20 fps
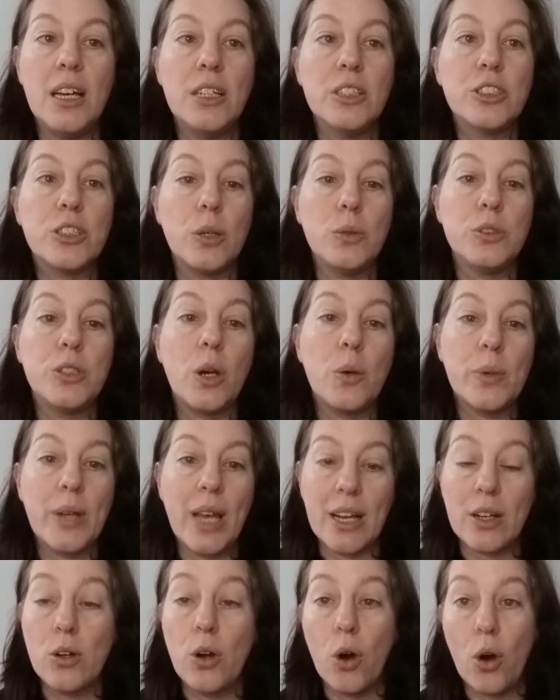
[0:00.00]
So don't
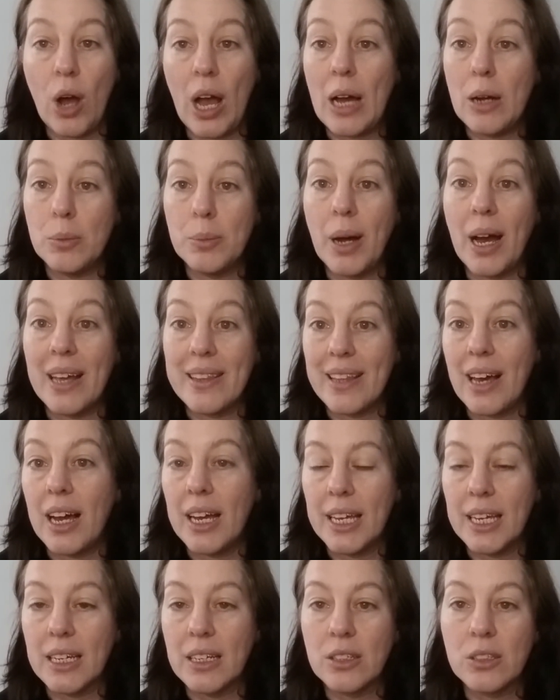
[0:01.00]
get caught out by that.
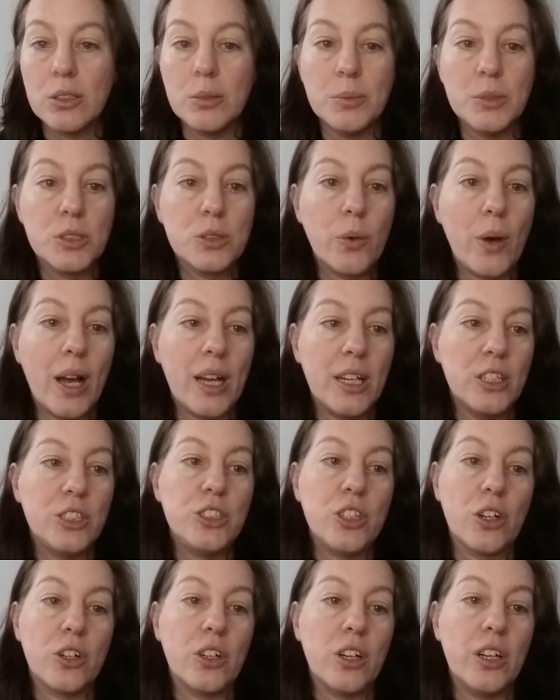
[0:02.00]
It can come as quite a
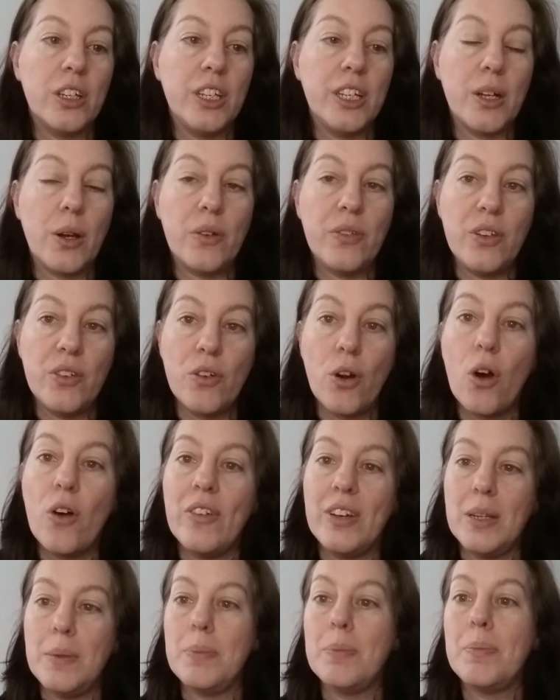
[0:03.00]
shocker. If you're
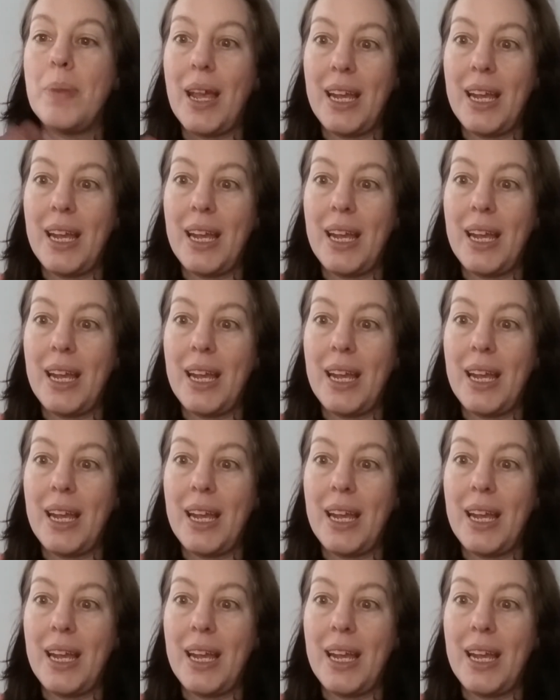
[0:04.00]
already